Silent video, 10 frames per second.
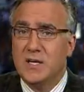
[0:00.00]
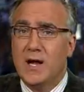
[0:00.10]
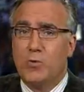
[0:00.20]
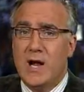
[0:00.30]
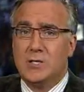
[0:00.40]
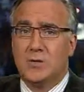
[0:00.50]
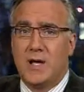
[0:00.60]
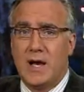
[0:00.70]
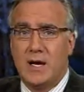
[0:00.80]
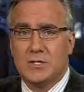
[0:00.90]
Today, Rachel
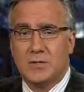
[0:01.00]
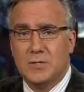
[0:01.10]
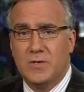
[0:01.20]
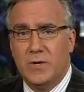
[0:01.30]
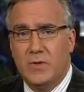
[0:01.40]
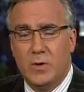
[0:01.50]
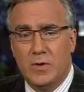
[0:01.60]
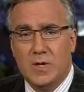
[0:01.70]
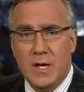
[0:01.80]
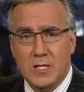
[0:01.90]
got an exclusive interview
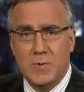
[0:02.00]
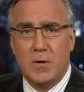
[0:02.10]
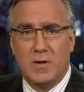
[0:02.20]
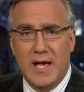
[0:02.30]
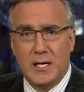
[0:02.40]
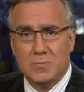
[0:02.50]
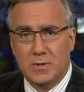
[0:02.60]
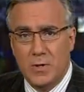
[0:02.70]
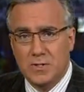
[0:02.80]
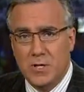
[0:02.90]
with Speaker of the House
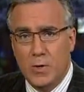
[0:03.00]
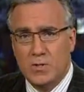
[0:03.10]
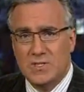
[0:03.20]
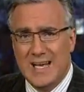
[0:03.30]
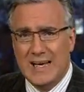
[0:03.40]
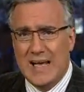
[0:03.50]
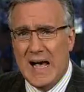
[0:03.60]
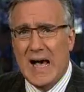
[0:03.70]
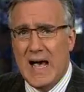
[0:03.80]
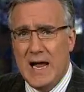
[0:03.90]
Pelosi, who is not
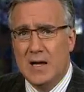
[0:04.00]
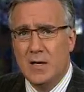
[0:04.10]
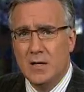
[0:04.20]
high